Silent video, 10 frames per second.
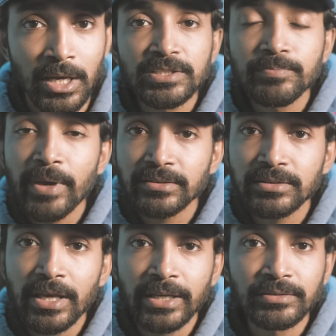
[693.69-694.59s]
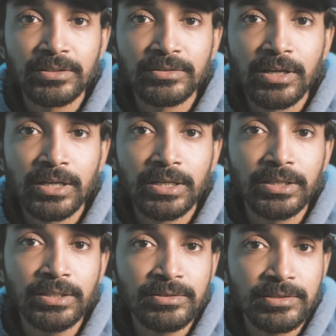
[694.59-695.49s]
This makes the XSR an
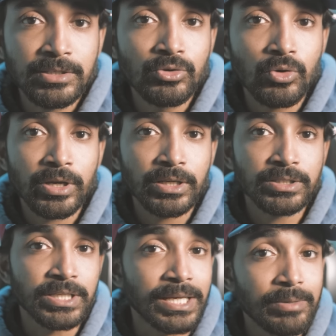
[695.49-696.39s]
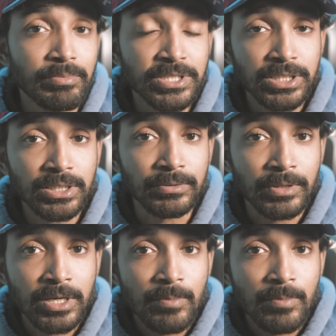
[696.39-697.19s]
easy-going daily machine,